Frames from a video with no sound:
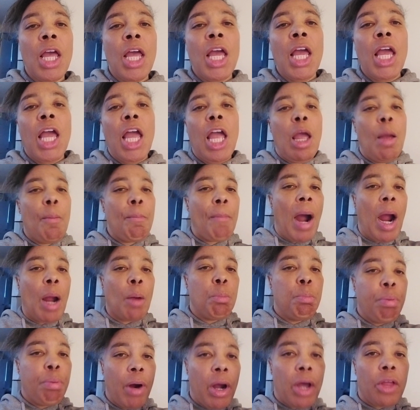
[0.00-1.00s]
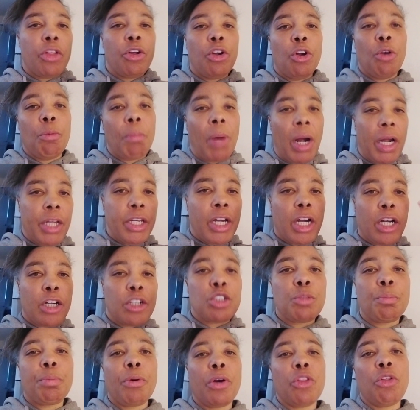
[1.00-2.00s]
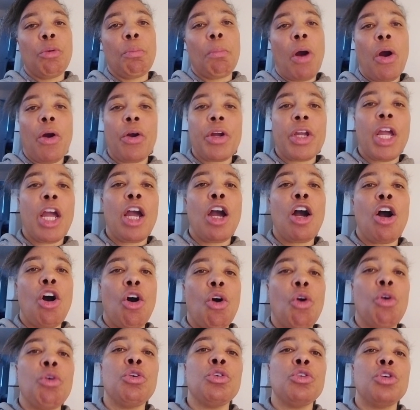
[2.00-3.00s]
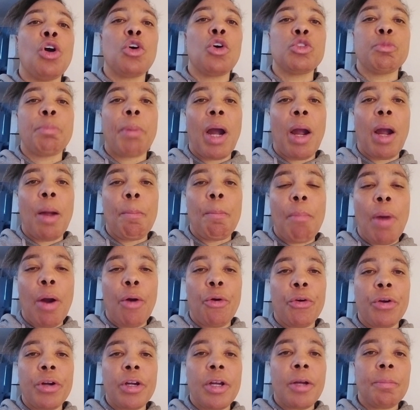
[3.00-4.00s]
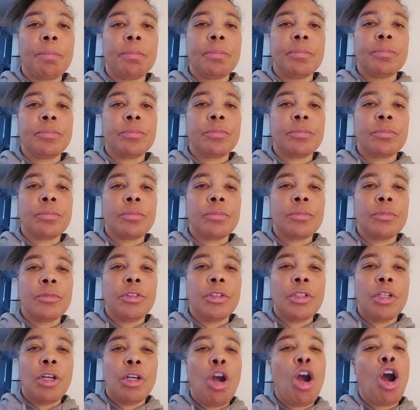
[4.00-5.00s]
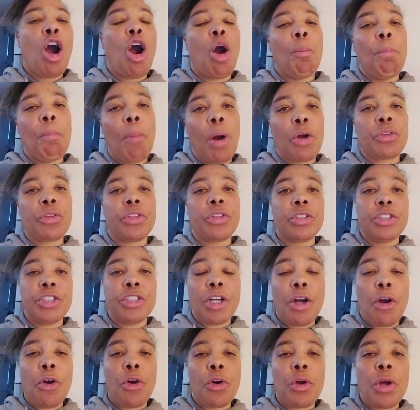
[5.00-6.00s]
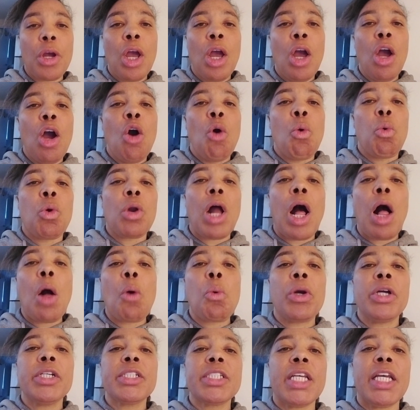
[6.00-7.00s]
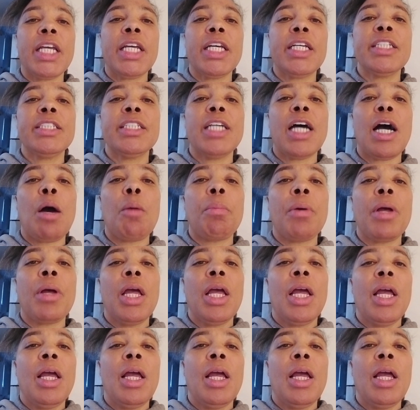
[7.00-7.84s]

And my youngest brother, Markel, who goes by Merk, or Merk the Jerk, would always end up